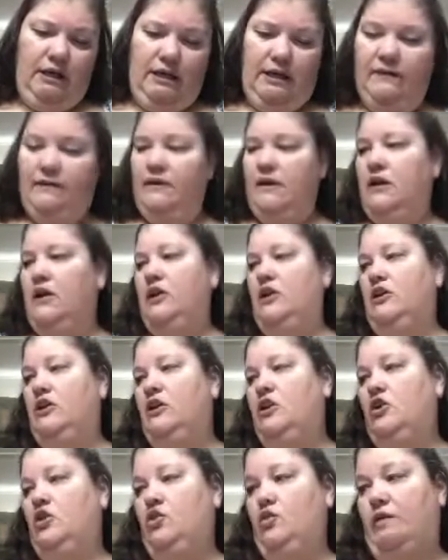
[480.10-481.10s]
give it a
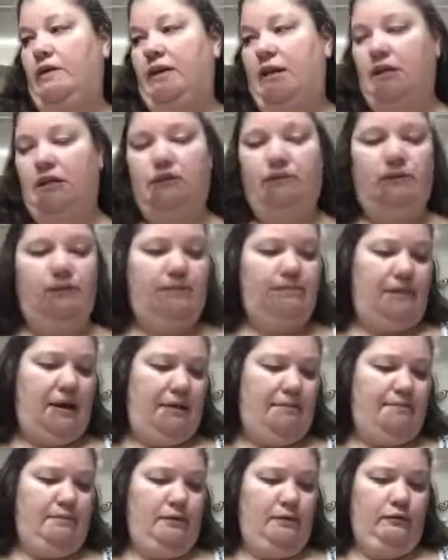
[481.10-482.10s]
good crease with
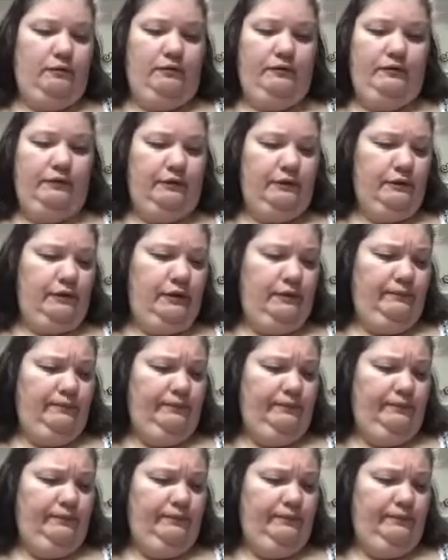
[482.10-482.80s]
my bone folder.